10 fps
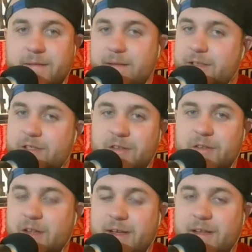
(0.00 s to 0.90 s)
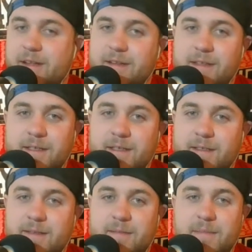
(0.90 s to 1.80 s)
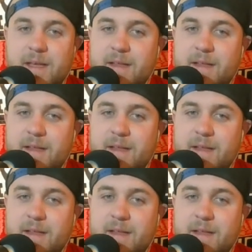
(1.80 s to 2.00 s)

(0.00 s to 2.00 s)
It's just like, to me,